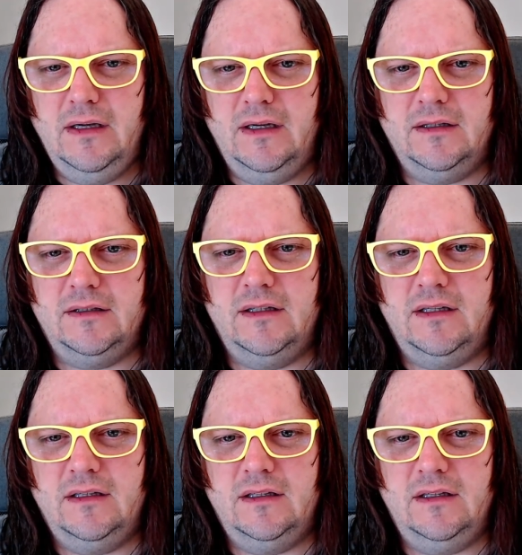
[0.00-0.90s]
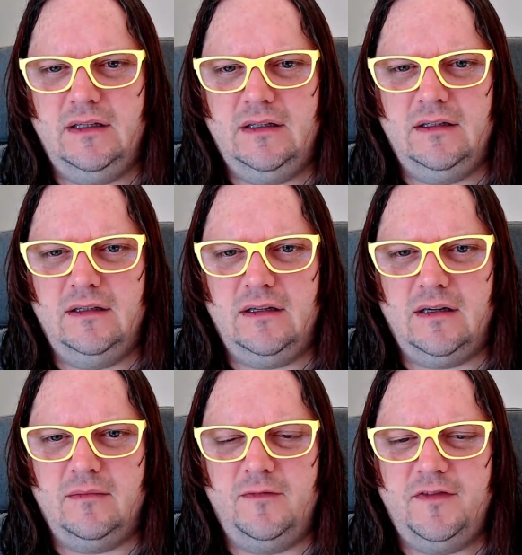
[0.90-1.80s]
And then
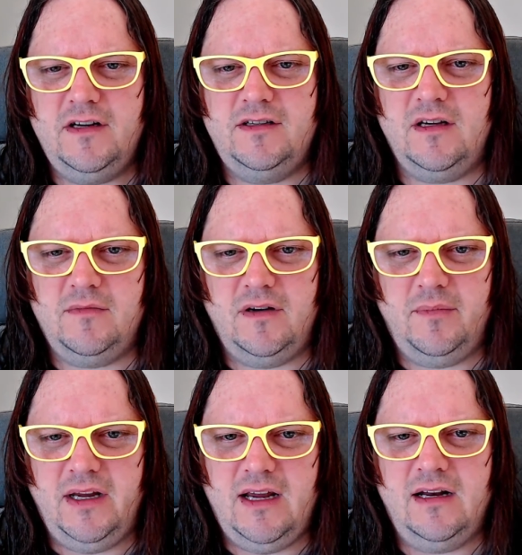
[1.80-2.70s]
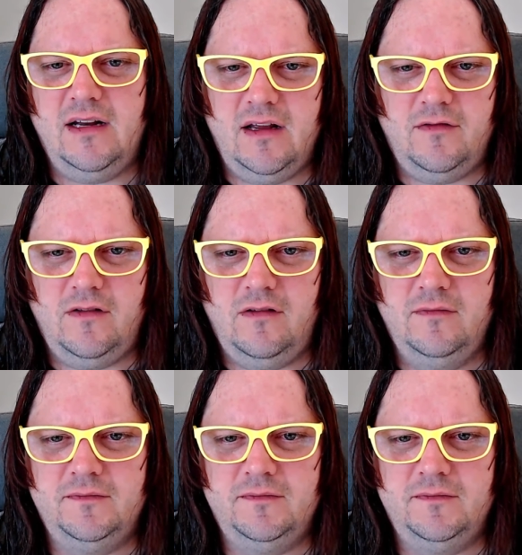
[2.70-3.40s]
in Finnish I'm at a beginner level.